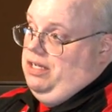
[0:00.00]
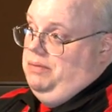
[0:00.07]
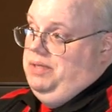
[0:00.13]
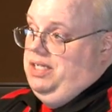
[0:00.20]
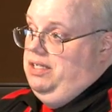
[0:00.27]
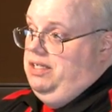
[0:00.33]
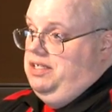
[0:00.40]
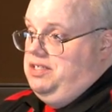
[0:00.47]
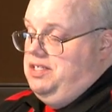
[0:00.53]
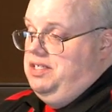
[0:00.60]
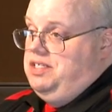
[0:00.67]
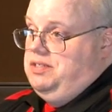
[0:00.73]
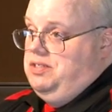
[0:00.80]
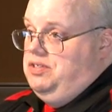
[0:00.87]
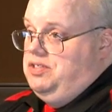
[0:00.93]
I mean, it's,
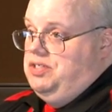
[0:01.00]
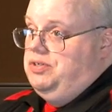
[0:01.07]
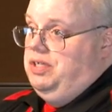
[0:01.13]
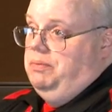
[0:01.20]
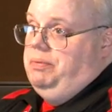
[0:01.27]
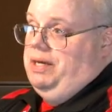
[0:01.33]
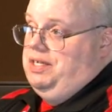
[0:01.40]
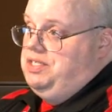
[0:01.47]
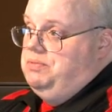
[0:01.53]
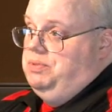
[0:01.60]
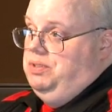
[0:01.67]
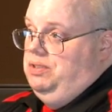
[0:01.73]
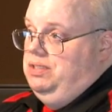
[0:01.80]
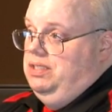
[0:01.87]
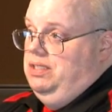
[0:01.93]
it's certainly
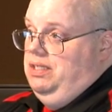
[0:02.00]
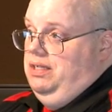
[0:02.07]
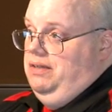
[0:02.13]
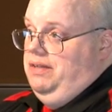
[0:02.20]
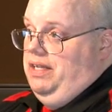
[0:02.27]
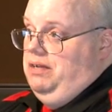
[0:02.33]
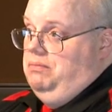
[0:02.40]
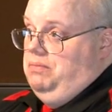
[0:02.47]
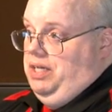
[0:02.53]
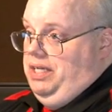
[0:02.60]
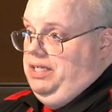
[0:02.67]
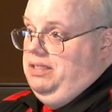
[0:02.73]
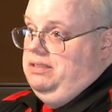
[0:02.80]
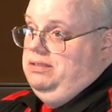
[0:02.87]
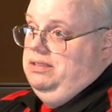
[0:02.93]
possible that it
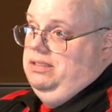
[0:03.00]
might